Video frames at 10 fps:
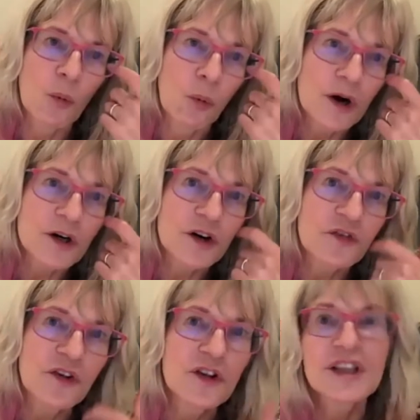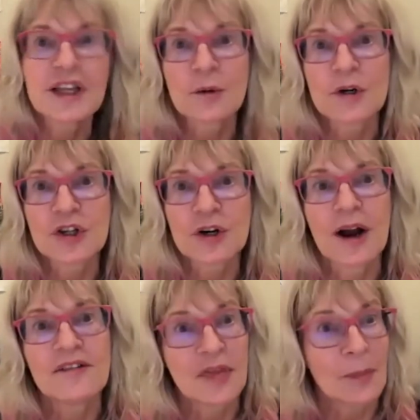wonderful literature
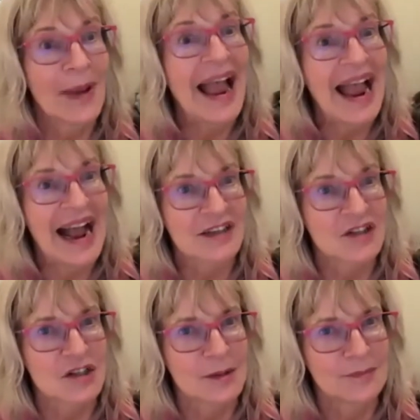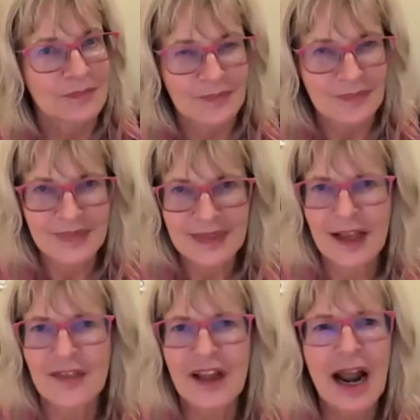of the past
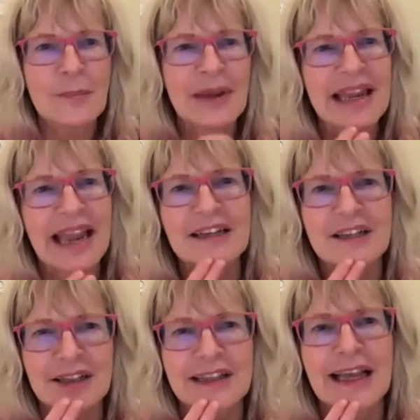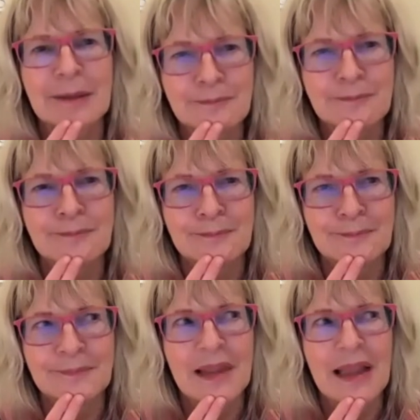that I began to think,
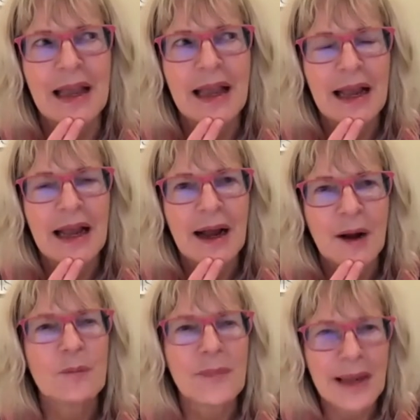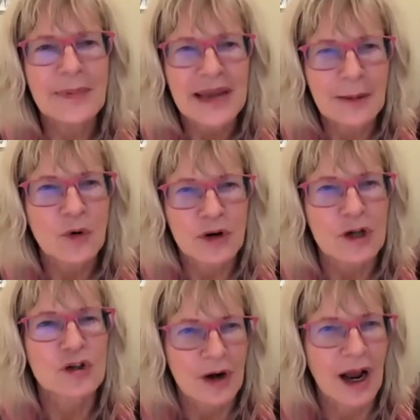maybe I'm going to
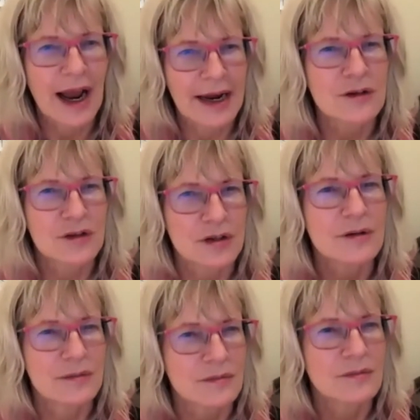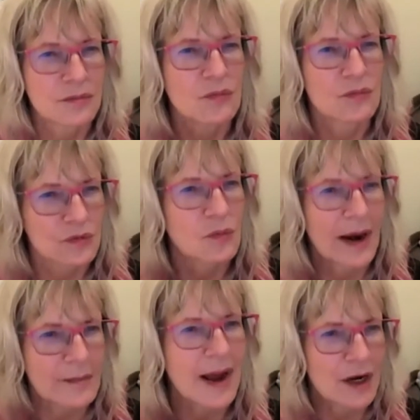try to
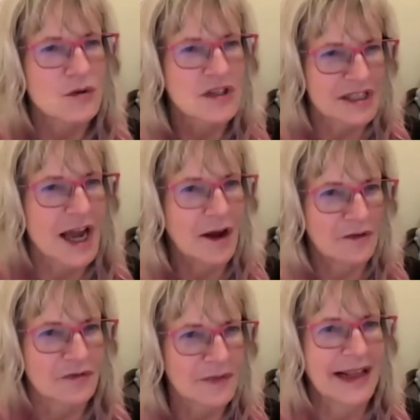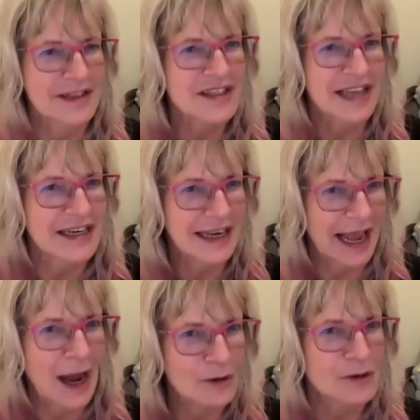write my own stuff and send it
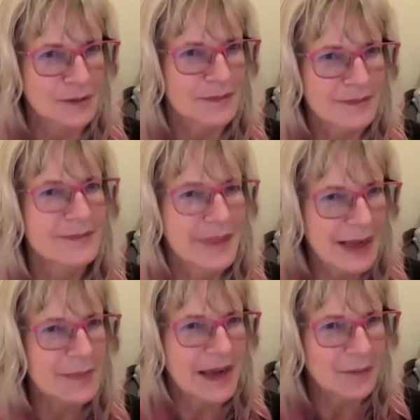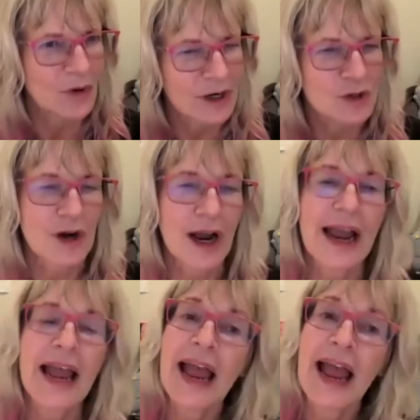out. Maybe I'm going to try.
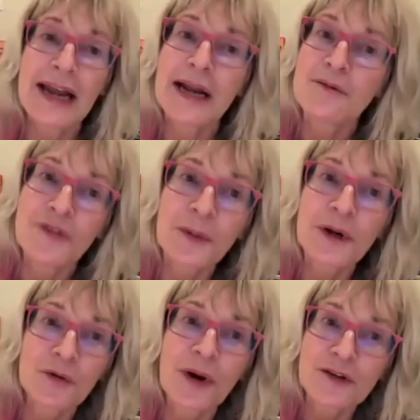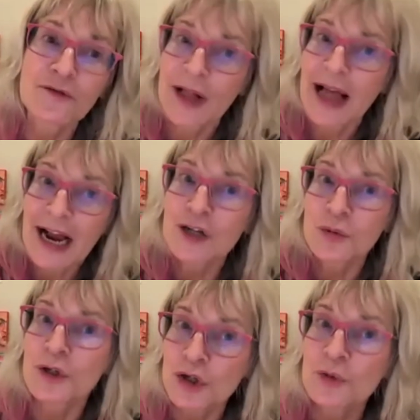And I'm very grateful
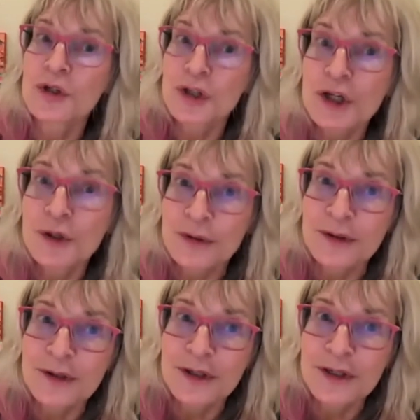actually to a student